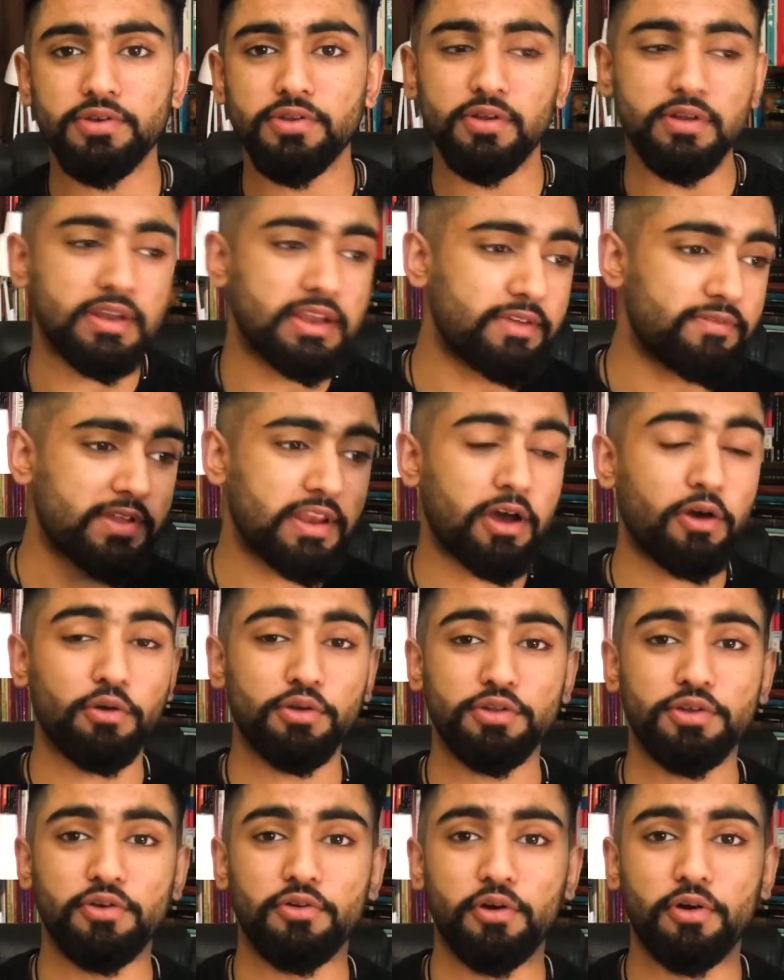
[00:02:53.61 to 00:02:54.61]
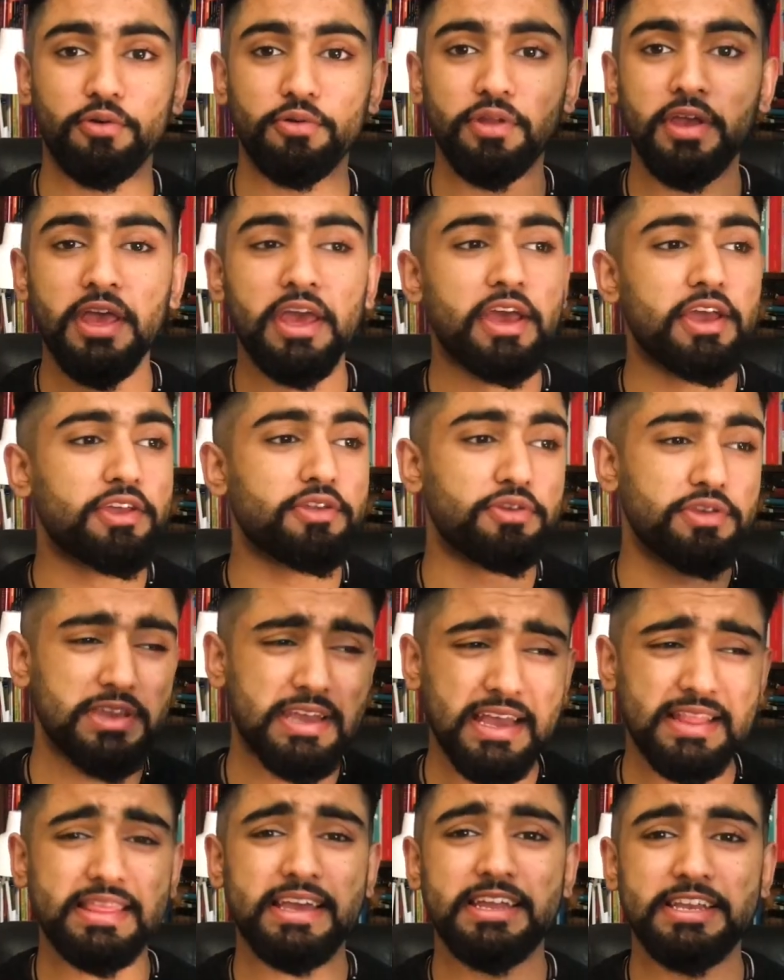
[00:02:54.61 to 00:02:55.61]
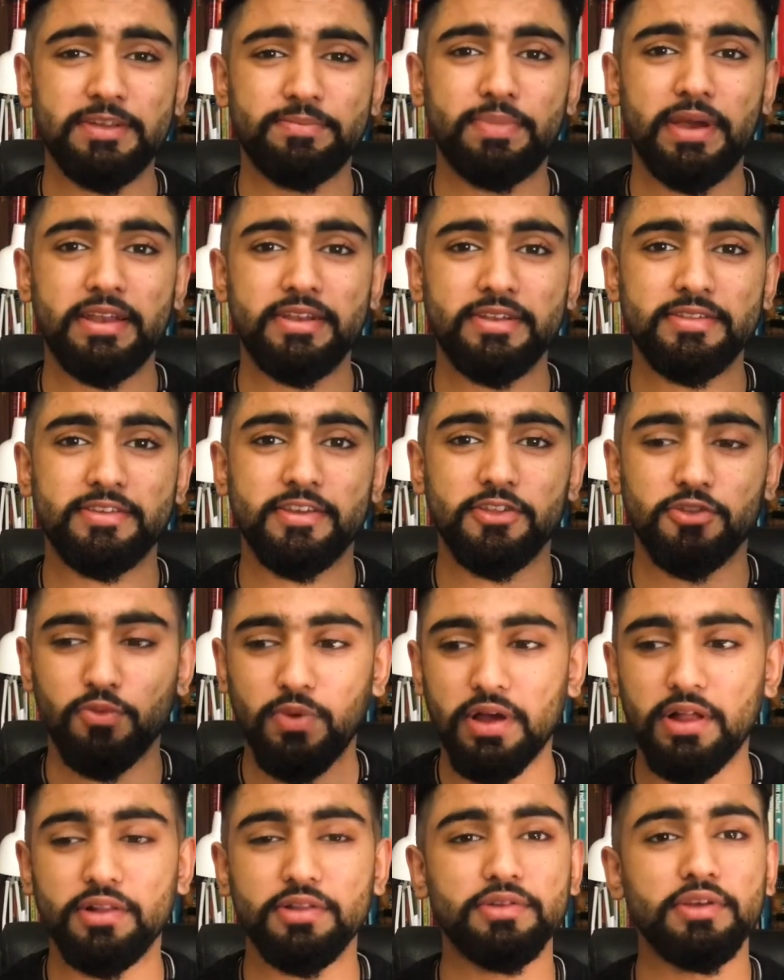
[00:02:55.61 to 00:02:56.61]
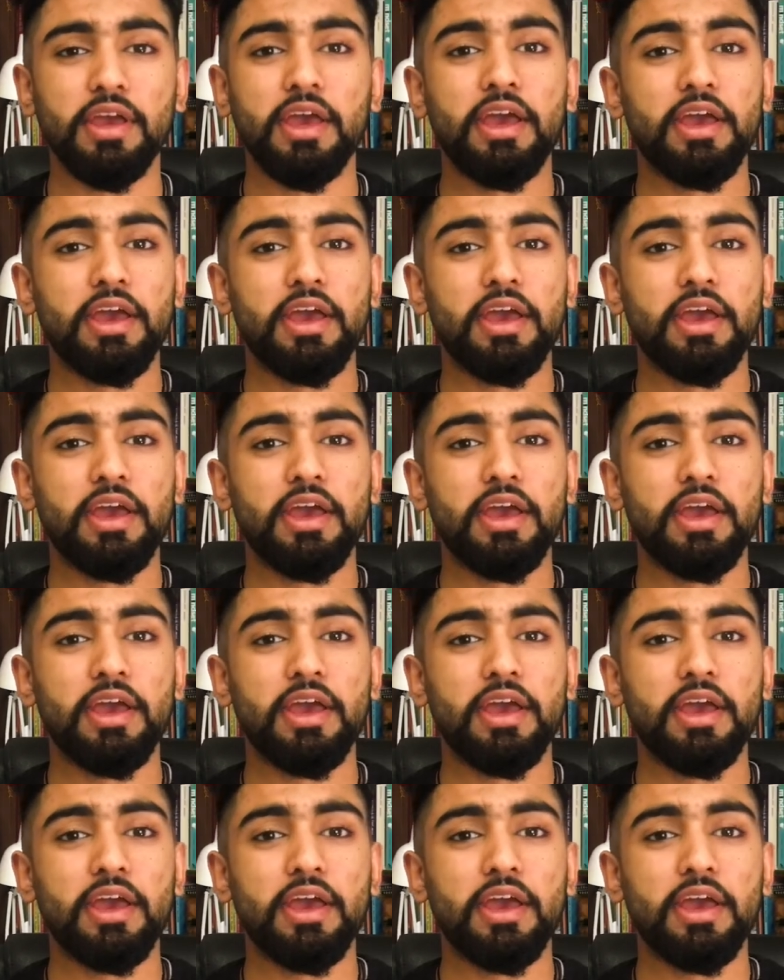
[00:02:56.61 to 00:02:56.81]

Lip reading: You know, living out on your own, you know, you get that independence as well.